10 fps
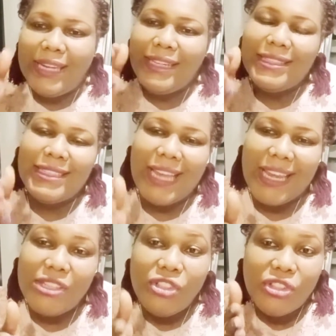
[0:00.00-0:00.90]

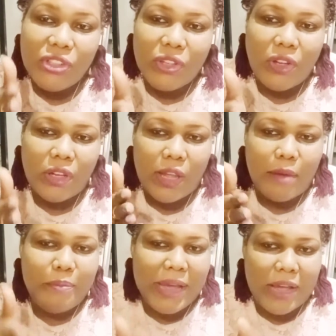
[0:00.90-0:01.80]
intentional
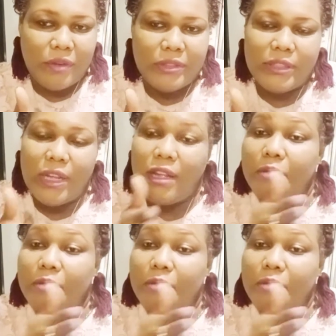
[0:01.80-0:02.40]
about